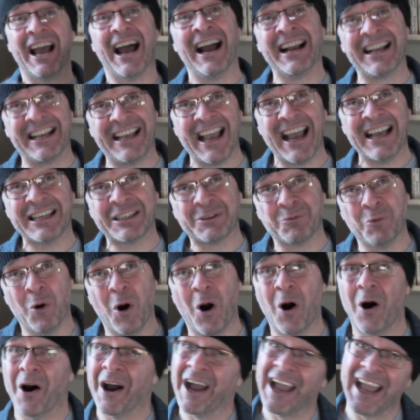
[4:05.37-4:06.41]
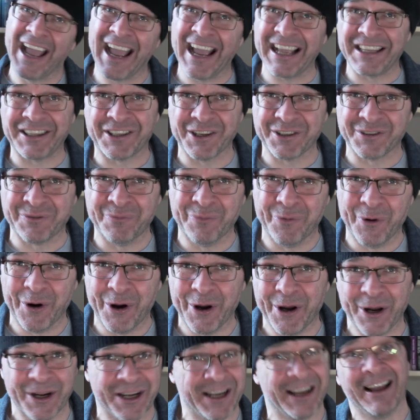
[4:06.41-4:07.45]
And guess what? It doesn't
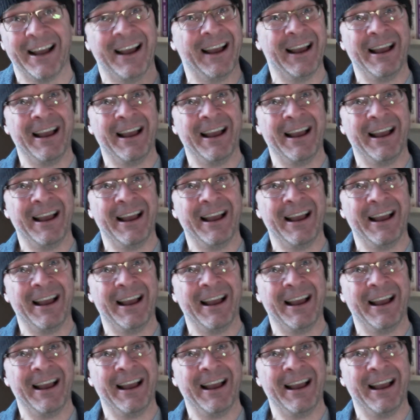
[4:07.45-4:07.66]
work.